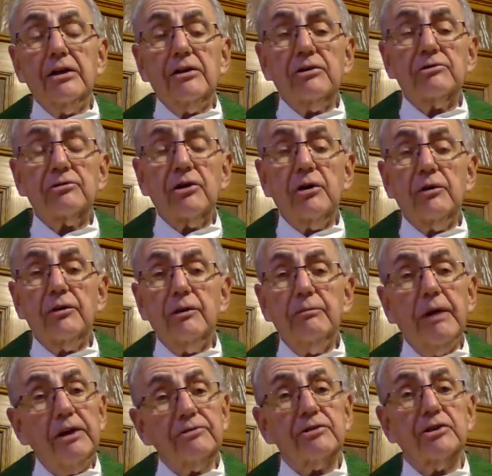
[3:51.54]
So the
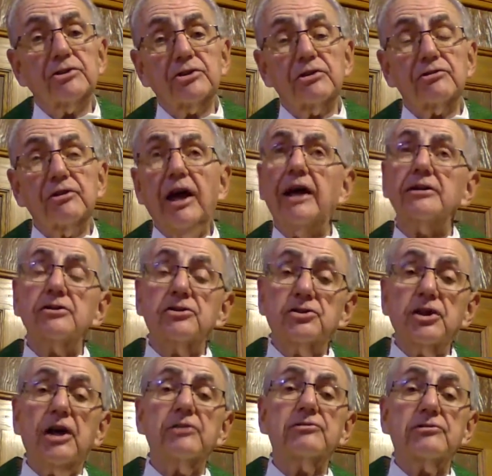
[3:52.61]
message is not
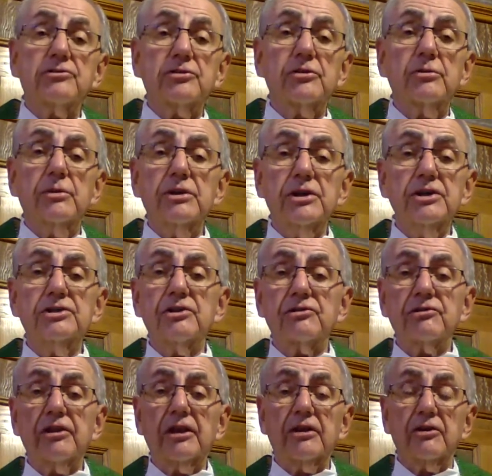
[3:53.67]
just to
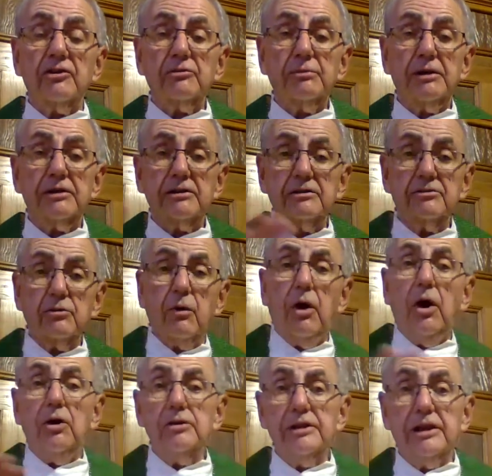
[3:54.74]
religious leaders, but to
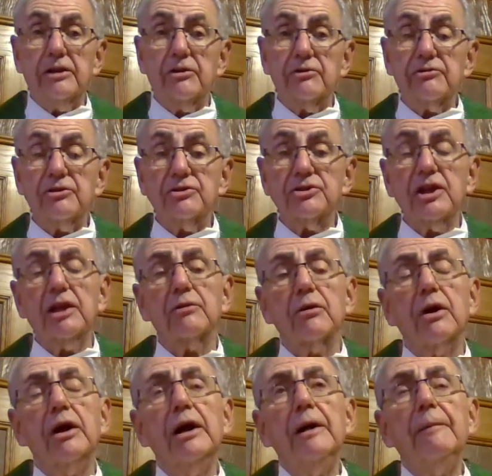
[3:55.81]
all leaders in general.